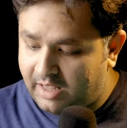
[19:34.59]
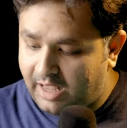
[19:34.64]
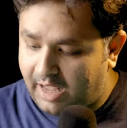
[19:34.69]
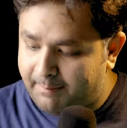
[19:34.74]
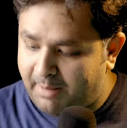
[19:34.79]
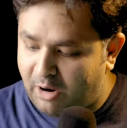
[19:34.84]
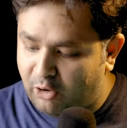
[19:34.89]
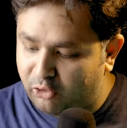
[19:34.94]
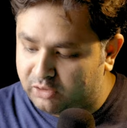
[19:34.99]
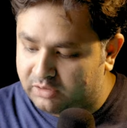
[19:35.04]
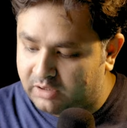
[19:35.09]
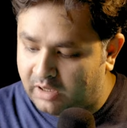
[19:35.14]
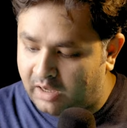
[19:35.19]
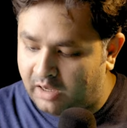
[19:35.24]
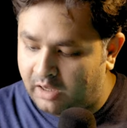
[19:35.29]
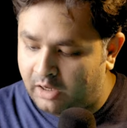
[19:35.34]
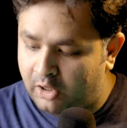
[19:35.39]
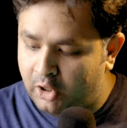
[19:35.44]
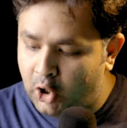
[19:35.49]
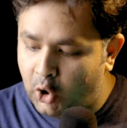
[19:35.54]
about
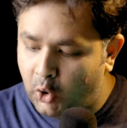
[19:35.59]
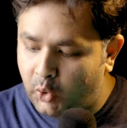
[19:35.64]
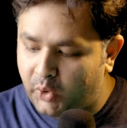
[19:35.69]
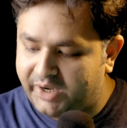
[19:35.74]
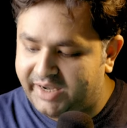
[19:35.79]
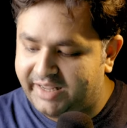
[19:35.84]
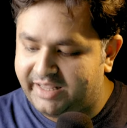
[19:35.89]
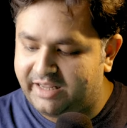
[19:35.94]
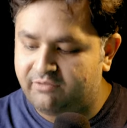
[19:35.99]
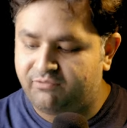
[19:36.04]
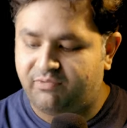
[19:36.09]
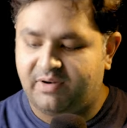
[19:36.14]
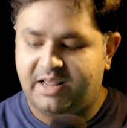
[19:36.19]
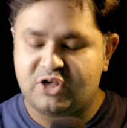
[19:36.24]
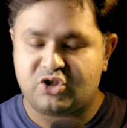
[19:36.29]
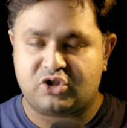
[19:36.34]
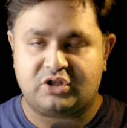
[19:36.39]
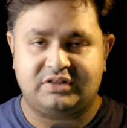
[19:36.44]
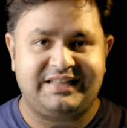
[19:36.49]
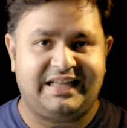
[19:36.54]
uh, lowering
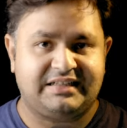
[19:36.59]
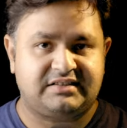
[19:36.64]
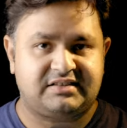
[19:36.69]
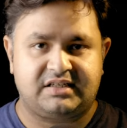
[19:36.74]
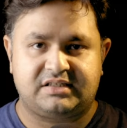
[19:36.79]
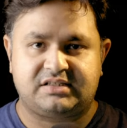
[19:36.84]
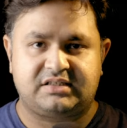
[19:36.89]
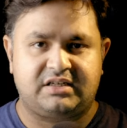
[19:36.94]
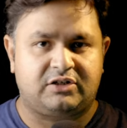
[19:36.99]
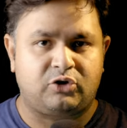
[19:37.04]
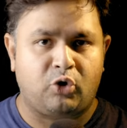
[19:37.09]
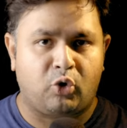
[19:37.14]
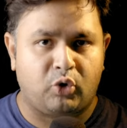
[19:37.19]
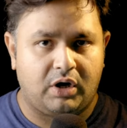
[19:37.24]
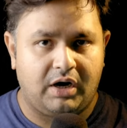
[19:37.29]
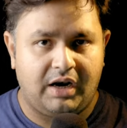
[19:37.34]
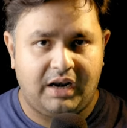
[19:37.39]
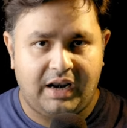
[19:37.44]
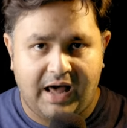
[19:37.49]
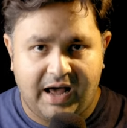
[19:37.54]
inflation that's just a
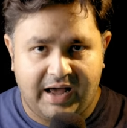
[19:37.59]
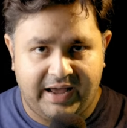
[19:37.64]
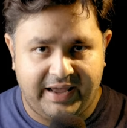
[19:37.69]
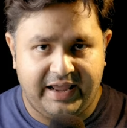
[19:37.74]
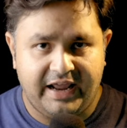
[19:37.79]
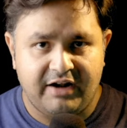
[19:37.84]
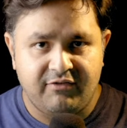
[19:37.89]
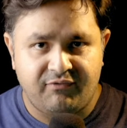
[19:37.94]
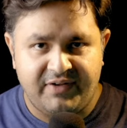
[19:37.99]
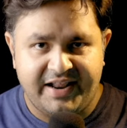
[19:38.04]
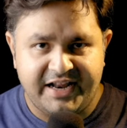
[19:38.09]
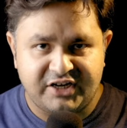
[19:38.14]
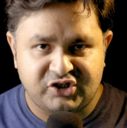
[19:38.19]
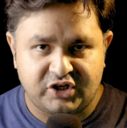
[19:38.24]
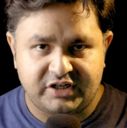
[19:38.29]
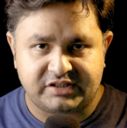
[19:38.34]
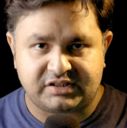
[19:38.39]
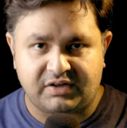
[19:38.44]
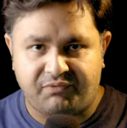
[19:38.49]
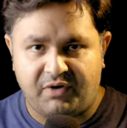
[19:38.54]
total lie
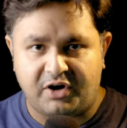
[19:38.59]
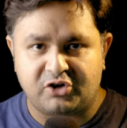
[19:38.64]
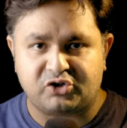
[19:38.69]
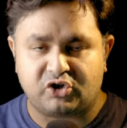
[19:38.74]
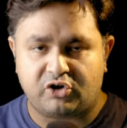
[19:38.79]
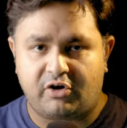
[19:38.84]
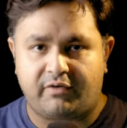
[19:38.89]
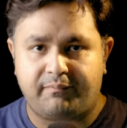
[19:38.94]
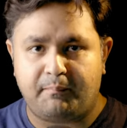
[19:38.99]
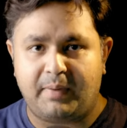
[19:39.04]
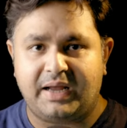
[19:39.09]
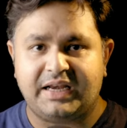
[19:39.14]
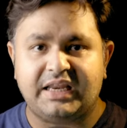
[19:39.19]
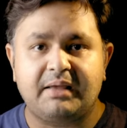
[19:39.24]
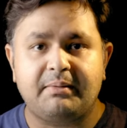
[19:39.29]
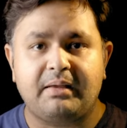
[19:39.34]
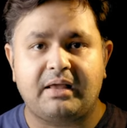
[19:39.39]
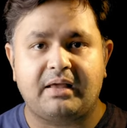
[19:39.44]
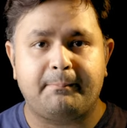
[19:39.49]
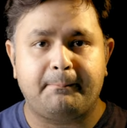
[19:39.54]
inflation is a function of
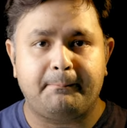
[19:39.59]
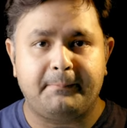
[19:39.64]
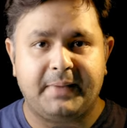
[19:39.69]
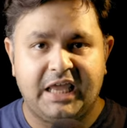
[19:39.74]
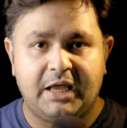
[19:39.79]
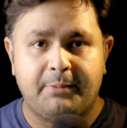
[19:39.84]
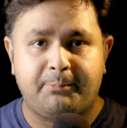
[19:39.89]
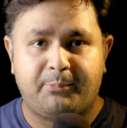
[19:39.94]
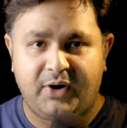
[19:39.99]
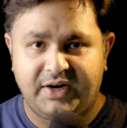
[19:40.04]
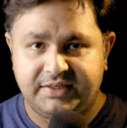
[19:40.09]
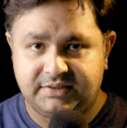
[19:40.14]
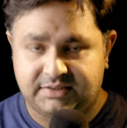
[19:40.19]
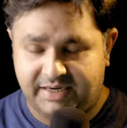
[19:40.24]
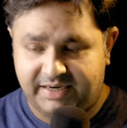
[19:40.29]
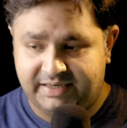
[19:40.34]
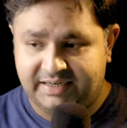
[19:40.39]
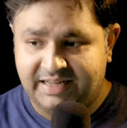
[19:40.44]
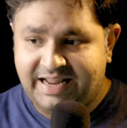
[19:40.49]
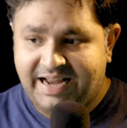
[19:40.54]
money being
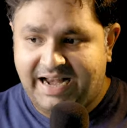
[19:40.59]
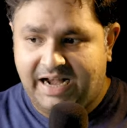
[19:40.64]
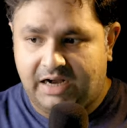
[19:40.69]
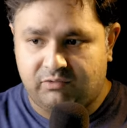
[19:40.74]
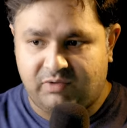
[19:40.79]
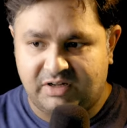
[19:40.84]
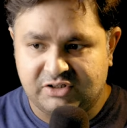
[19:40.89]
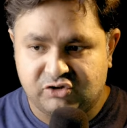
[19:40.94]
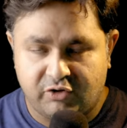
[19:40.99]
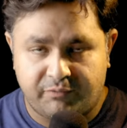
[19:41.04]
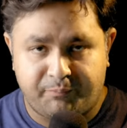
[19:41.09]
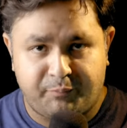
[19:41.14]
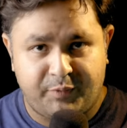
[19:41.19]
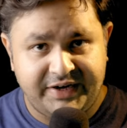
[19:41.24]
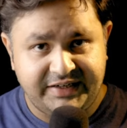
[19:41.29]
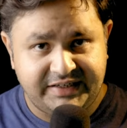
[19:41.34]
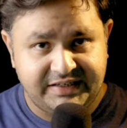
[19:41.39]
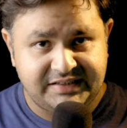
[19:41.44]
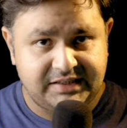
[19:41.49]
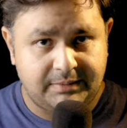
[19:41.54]
printed and once you've
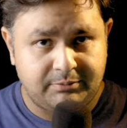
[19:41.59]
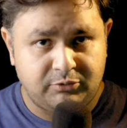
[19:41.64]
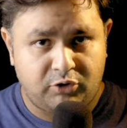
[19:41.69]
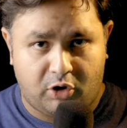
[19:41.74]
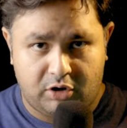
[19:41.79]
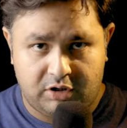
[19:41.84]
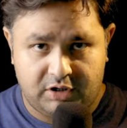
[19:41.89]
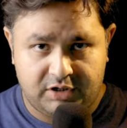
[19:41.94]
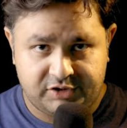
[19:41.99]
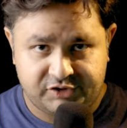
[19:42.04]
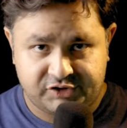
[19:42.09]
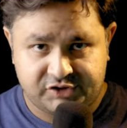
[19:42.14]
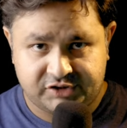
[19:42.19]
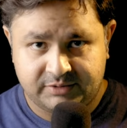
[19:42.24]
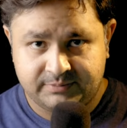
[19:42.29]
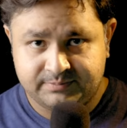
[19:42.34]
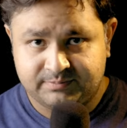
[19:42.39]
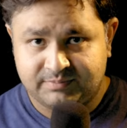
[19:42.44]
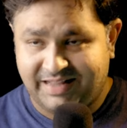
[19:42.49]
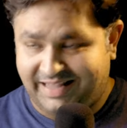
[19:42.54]
printed some
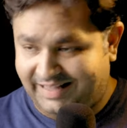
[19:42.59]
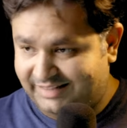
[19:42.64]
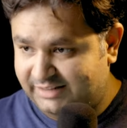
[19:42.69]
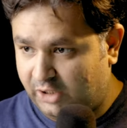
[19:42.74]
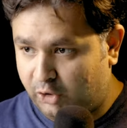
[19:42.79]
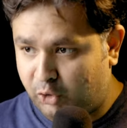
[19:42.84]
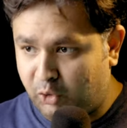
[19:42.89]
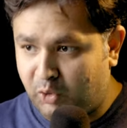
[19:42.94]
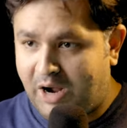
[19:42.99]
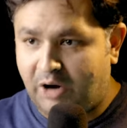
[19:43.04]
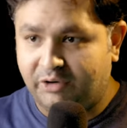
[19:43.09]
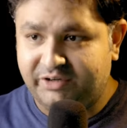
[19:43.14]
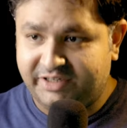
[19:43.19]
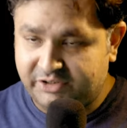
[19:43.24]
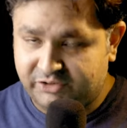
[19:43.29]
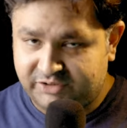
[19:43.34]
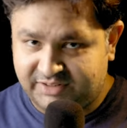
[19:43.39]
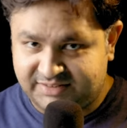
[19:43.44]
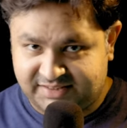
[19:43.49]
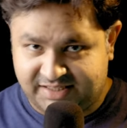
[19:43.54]
dollars and they go out
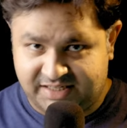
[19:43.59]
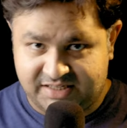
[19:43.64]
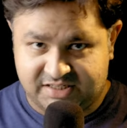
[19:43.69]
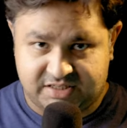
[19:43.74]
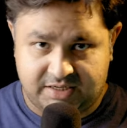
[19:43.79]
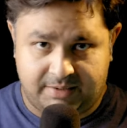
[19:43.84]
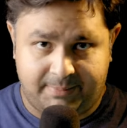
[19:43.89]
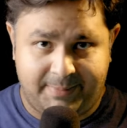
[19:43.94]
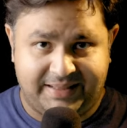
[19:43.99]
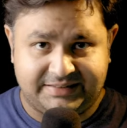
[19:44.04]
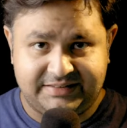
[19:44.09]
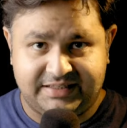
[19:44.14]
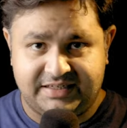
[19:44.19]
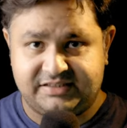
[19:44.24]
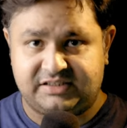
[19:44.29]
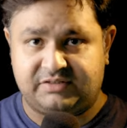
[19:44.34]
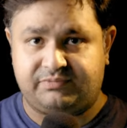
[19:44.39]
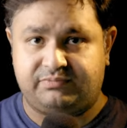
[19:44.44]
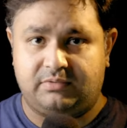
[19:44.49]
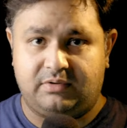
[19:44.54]
into the system and
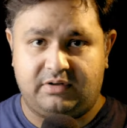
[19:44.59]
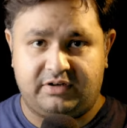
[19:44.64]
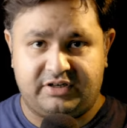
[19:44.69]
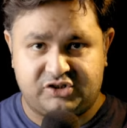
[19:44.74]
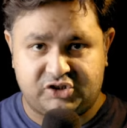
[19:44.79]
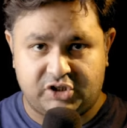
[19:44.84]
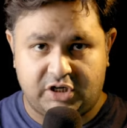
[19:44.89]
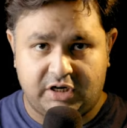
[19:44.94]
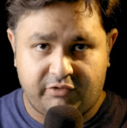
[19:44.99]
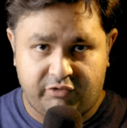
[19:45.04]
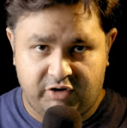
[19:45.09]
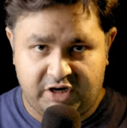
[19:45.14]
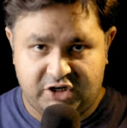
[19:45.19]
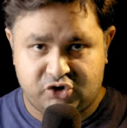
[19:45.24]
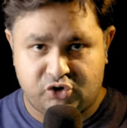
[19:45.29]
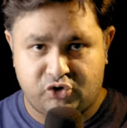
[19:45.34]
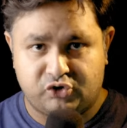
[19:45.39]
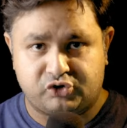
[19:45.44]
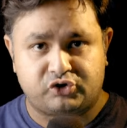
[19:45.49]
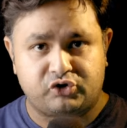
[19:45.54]
there's reserve
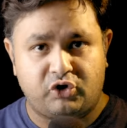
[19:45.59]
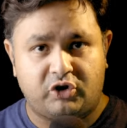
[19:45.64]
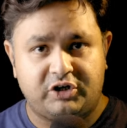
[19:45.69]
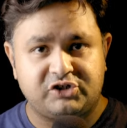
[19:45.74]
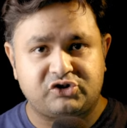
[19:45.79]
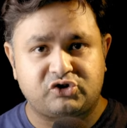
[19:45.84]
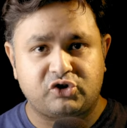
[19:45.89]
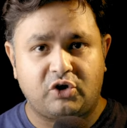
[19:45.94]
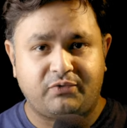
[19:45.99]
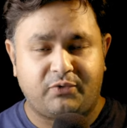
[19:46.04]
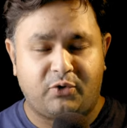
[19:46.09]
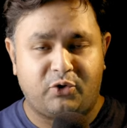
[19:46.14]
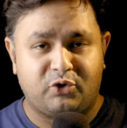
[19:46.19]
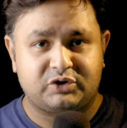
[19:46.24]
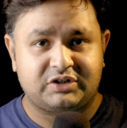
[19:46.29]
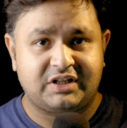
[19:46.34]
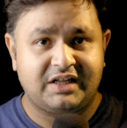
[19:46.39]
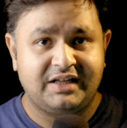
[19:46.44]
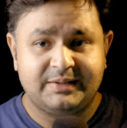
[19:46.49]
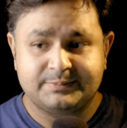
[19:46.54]
ratios so on and so
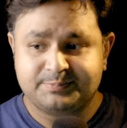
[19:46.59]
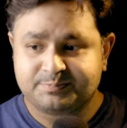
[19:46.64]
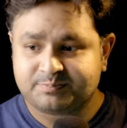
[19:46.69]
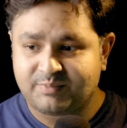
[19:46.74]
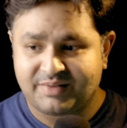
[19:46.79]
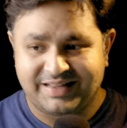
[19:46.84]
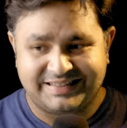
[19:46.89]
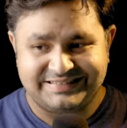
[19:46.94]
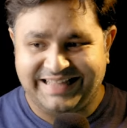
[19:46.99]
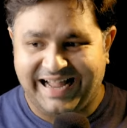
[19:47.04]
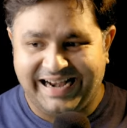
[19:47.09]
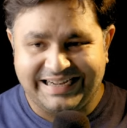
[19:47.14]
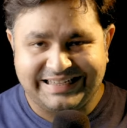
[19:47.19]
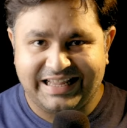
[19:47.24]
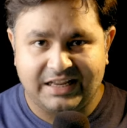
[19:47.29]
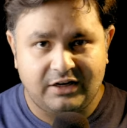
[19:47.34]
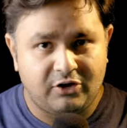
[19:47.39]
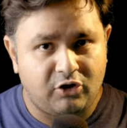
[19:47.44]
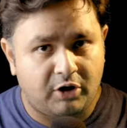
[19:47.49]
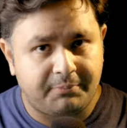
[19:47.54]
forth that
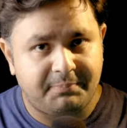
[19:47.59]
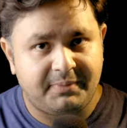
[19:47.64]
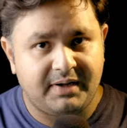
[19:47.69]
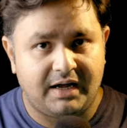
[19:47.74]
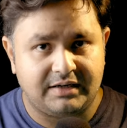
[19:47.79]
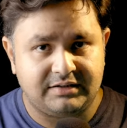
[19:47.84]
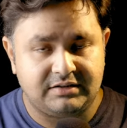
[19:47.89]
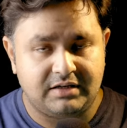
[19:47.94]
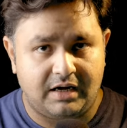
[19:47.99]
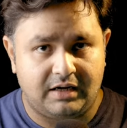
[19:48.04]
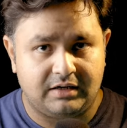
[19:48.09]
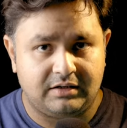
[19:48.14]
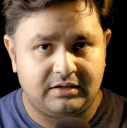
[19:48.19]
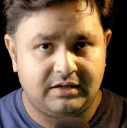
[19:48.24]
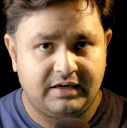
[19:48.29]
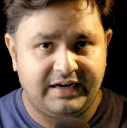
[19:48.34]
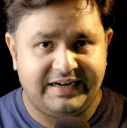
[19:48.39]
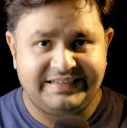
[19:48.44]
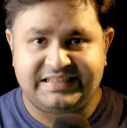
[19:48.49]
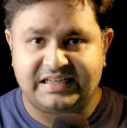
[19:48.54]
cannot be
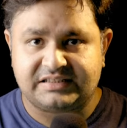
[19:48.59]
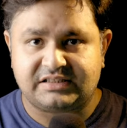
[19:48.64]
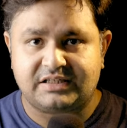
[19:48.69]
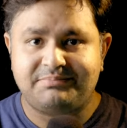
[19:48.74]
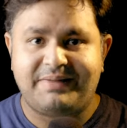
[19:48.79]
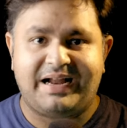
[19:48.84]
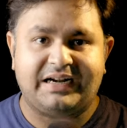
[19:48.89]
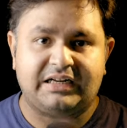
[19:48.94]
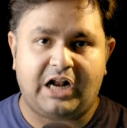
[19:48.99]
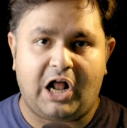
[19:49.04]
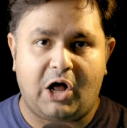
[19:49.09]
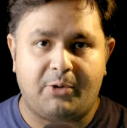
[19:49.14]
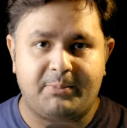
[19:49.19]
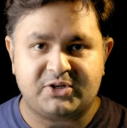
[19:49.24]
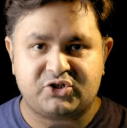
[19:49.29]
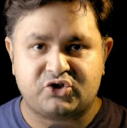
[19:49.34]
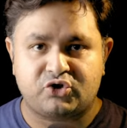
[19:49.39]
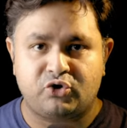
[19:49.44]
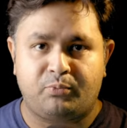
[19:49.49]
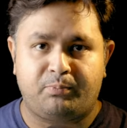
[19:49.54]
undone it doesn't matter how
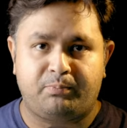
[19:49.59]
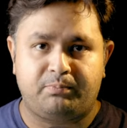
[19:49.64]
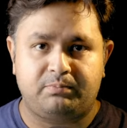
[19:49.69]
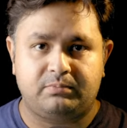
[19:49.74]
much you